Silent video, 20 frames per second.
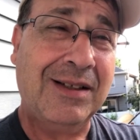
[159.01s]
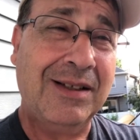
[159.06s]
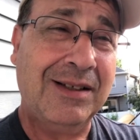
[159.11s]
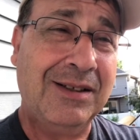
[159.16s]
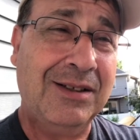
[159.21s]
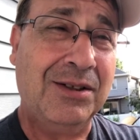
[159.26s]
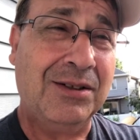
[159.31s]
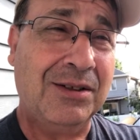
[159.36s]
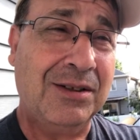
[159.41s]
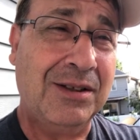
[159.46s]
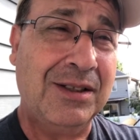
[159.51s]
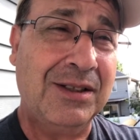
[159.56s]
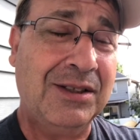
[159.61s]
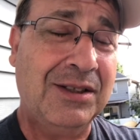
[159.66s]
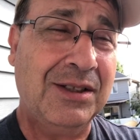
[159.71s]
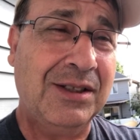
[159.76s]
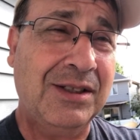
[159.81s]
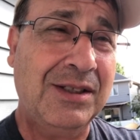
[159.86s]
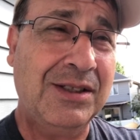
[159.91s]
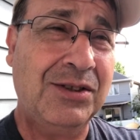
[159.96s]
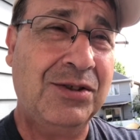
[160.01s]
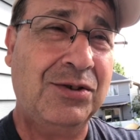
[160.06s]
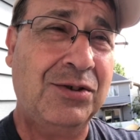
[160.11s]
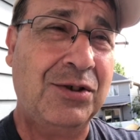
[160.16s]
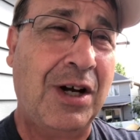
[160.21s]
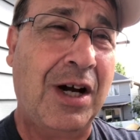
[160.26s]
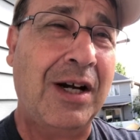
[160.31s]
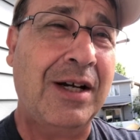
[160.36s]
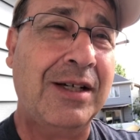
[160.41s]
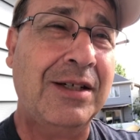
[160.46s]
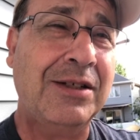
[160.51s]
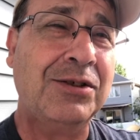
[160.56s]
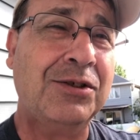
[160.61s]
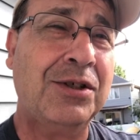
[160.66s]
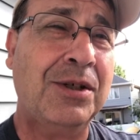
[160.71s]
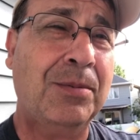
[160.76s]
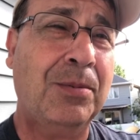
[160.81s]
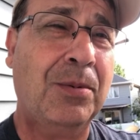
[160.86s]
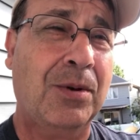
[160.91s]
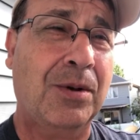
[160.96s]
they turn into these giant
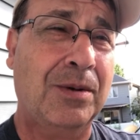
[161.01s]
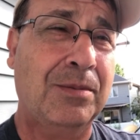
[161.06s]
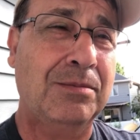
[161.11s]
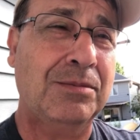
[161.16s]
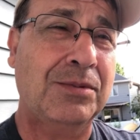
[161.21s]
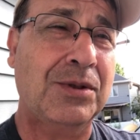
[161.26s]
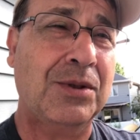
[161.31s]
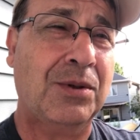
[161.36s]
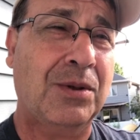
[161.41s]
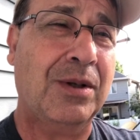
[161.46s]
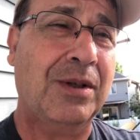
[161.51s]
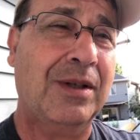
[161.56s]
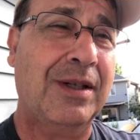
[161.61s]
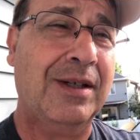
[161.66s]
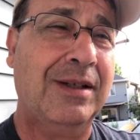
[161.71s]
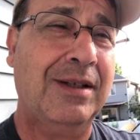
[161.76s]
shipworms, or